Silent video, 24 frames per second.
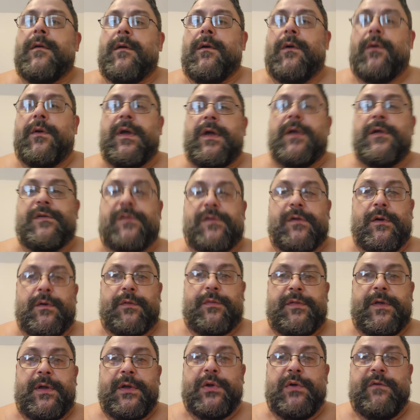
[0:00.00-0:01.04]
Okay, so
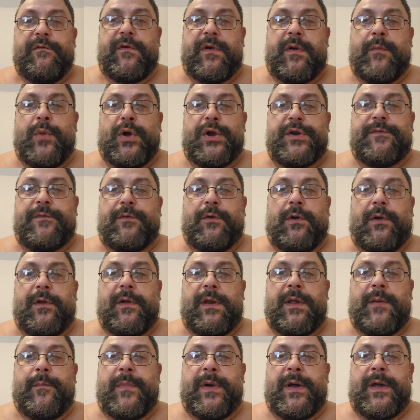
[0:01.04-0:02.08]
thank you very much for
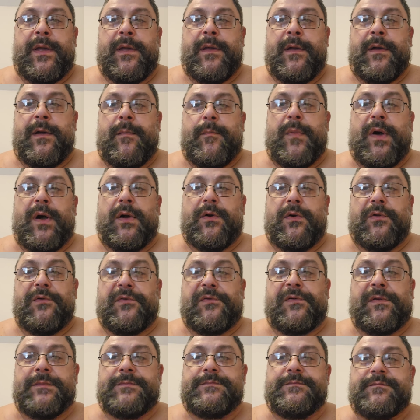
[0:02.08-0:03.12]
looking at my uh,
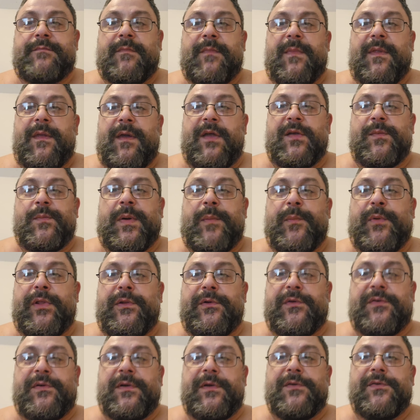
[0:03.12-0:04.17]
muckles, as my
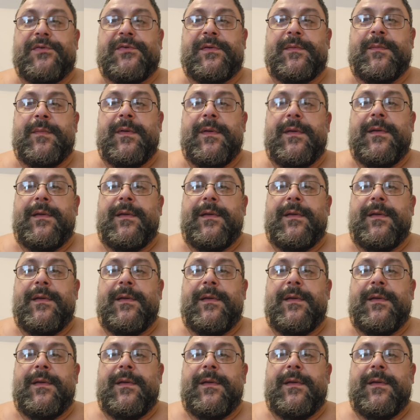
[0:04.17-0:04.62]
mother says.